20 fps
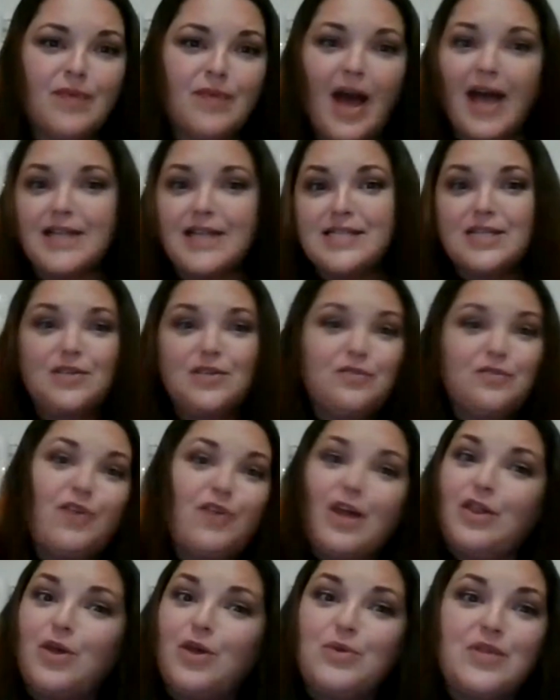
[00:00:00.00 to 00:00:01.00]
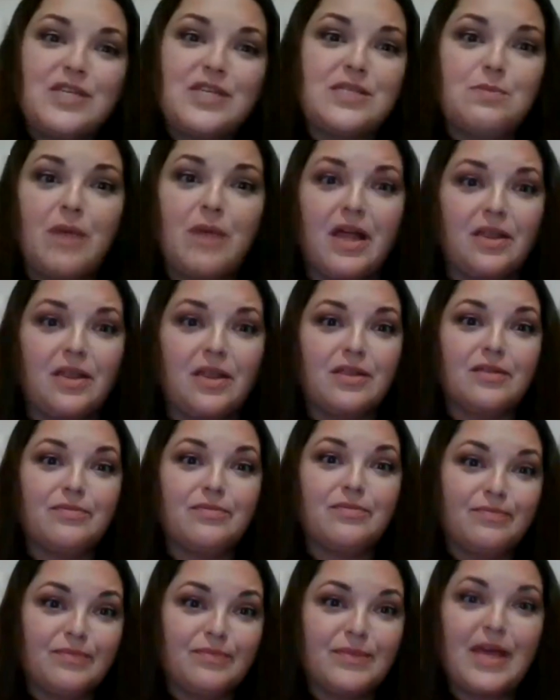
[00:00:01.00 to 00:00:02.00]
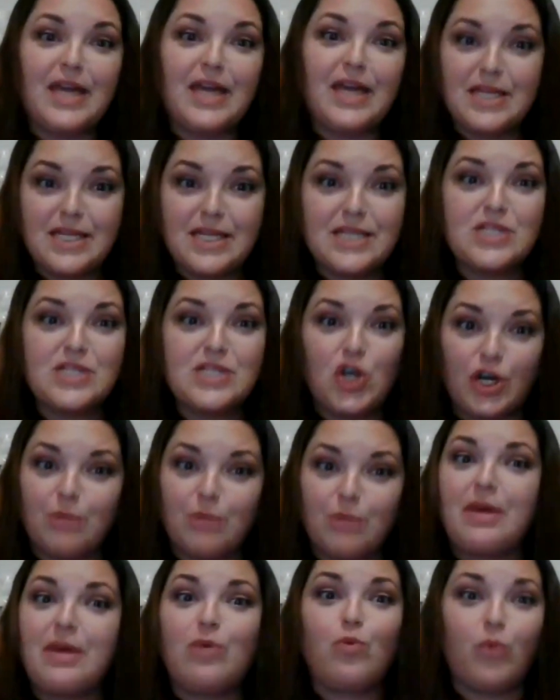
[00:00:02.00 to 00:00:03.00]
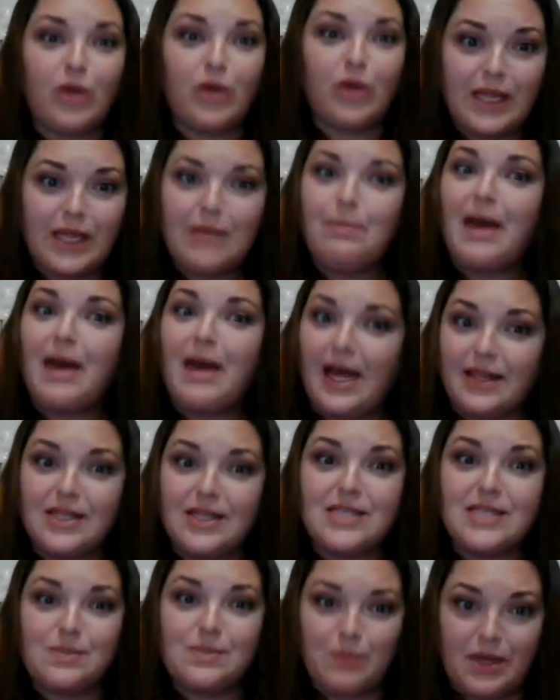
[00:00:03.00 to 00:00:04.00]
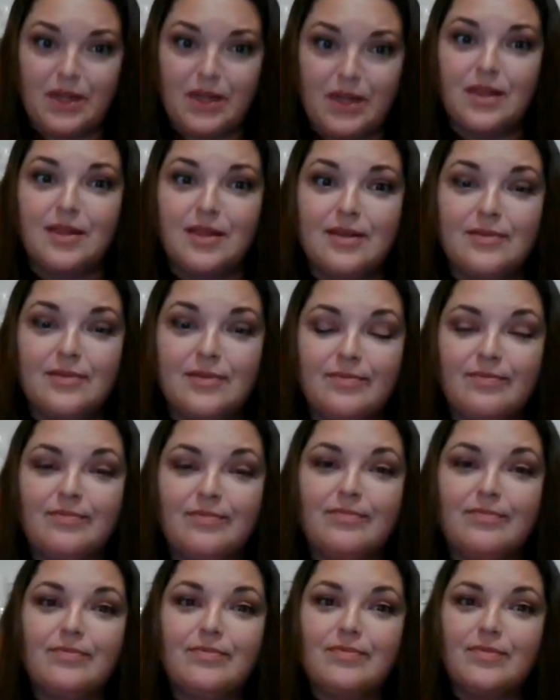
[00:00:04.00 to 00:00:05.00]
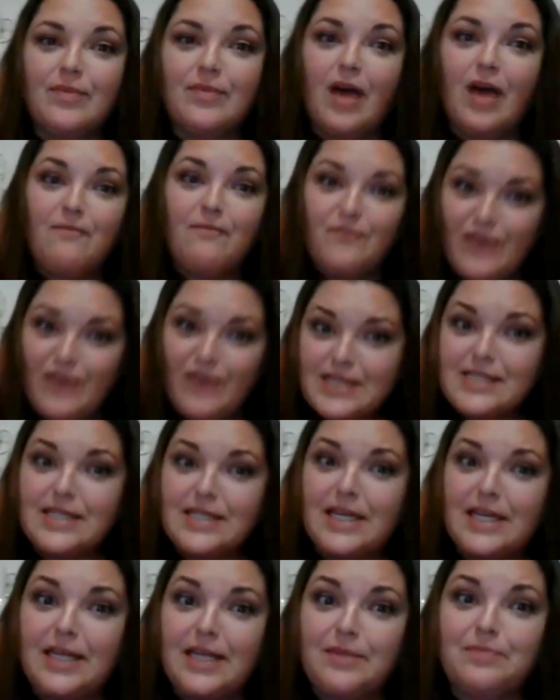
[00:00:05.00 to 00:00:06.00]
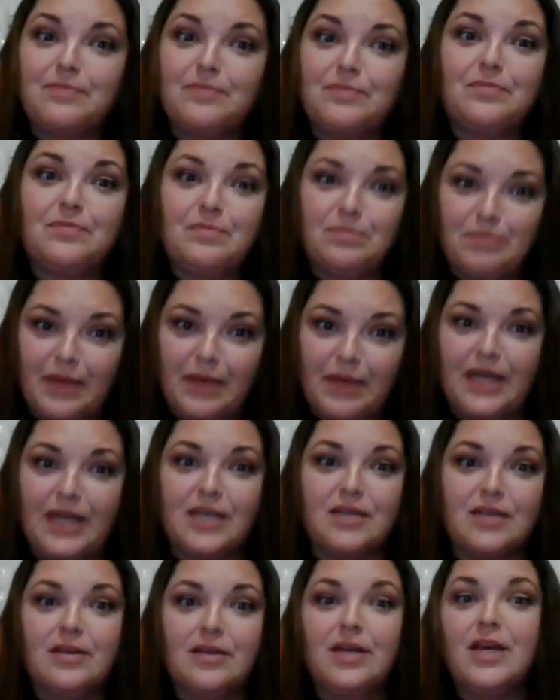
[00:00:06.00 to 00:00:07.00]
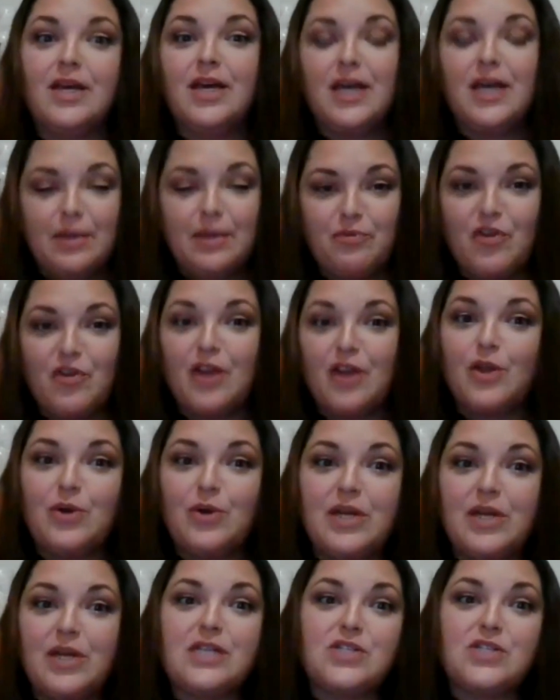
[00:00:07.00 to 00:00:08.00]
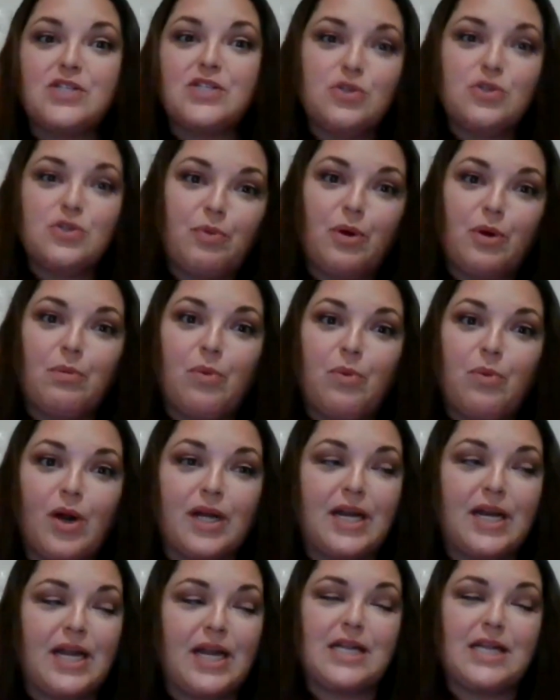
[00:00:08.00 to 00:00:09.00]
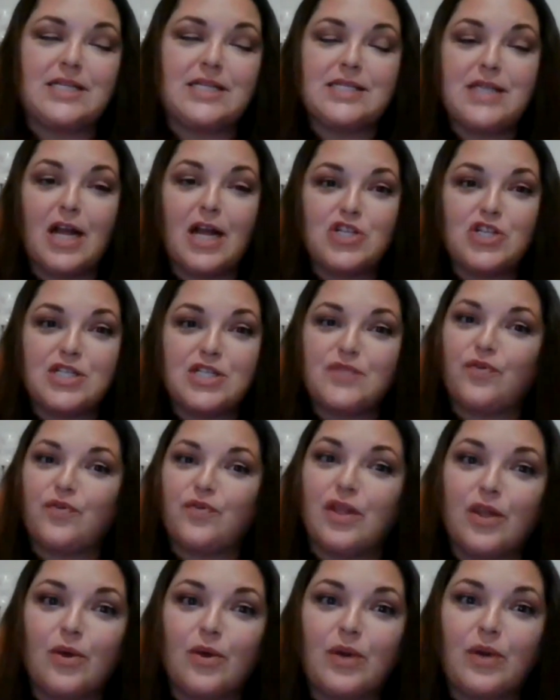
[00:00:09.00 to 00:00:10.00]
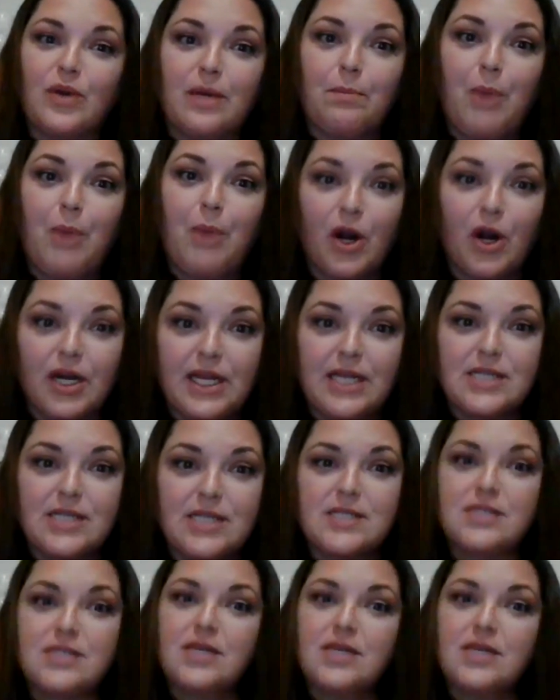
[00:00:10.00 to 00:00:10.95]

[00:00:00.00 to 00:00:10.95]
I didn't front load this month, and it has hurt me really bad this month. I'm fixing it, but front loading is super important, and it's not just front loading parties